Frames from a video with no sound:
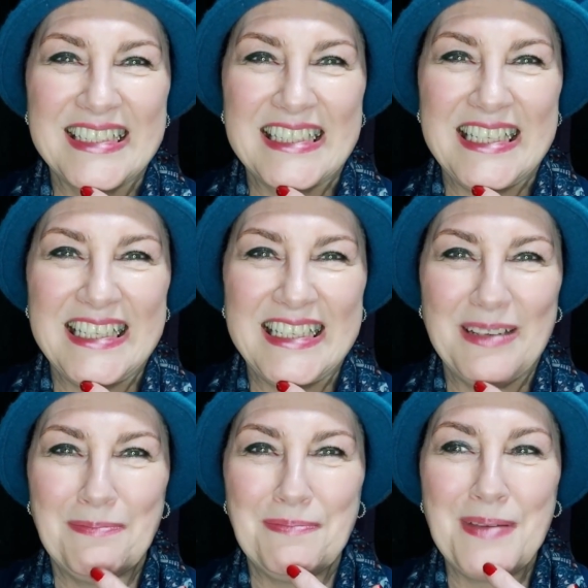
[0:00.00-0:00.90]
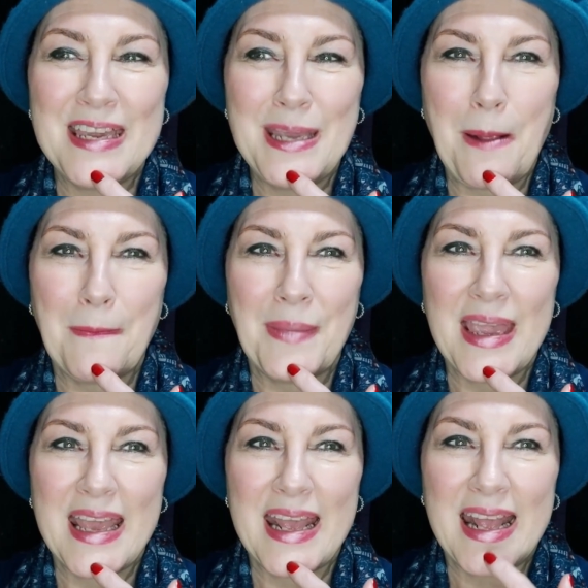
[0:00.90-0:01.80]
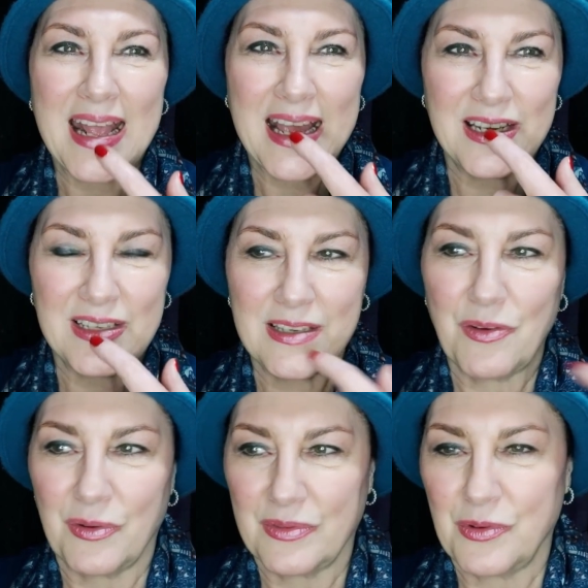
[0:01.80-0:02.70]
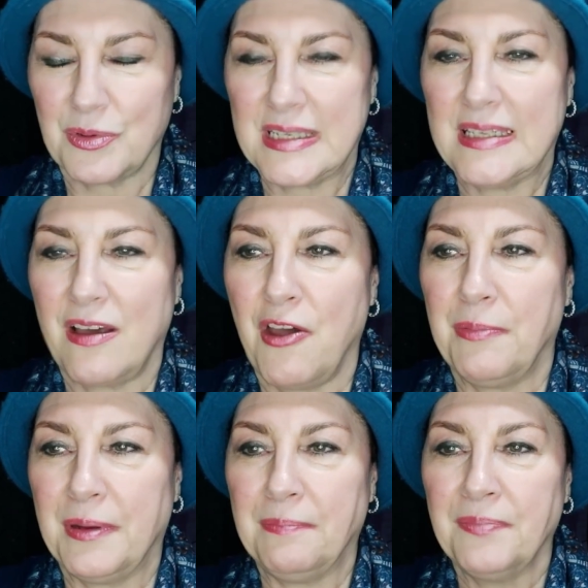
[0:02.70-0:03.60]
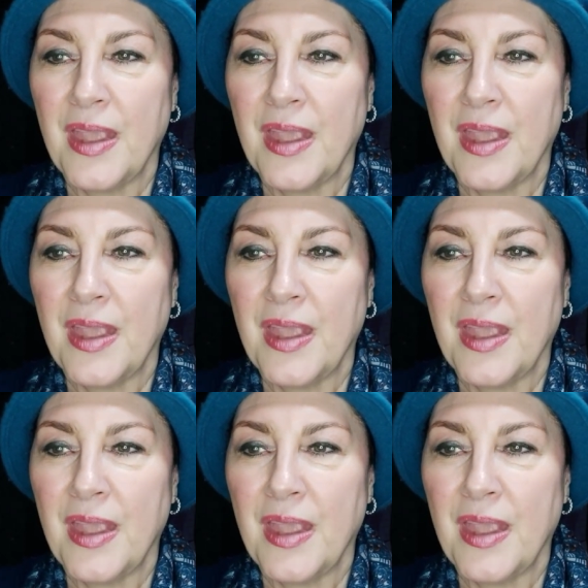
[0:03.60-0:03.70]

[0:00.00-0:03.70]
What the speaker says: T, P, B. Can you see your teeth are open?